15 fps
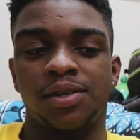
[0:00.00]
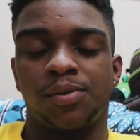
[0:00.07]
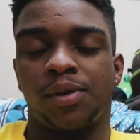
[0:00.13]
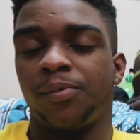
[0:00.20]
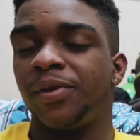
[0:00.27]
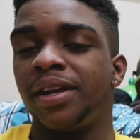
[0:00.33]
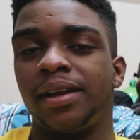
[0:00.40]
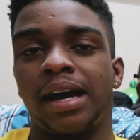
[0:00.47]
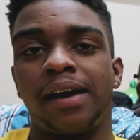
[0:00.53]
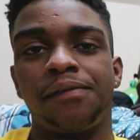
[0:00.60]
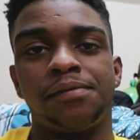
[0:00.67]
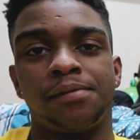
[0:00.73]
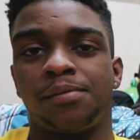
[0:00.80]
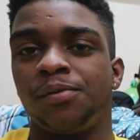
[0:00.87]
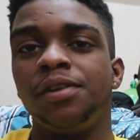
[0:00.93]
uh, we did I,
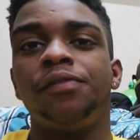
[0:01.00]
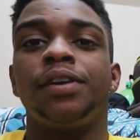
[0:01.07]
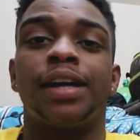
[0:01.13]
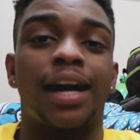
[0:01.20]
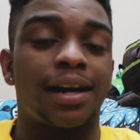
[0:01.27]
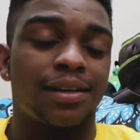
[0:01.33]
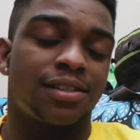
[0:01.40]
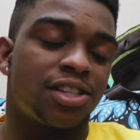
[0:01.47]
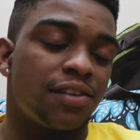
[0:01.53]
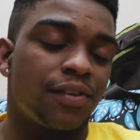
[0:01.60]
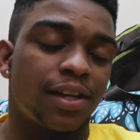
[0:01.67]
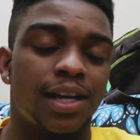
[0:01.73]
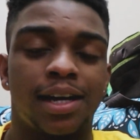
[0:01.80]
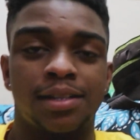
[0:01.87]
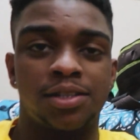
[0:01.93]
we forgot she
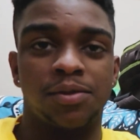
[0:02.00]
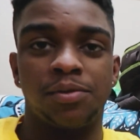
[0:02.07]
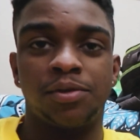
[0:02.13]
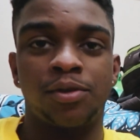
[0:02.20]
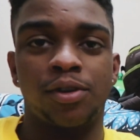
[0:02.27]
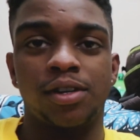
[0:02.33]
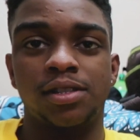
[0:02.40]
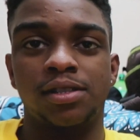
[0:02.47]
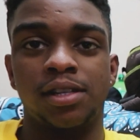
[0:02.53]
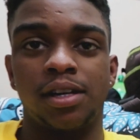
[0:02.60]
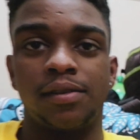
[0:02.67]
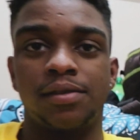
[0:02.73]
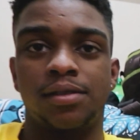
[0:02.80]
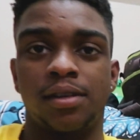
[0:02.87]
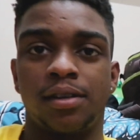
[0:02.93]
forgot to record
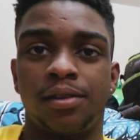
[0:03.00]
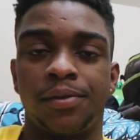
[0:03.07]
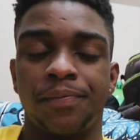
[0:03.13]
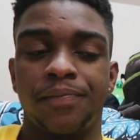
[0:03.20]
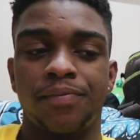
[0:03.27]
stuff so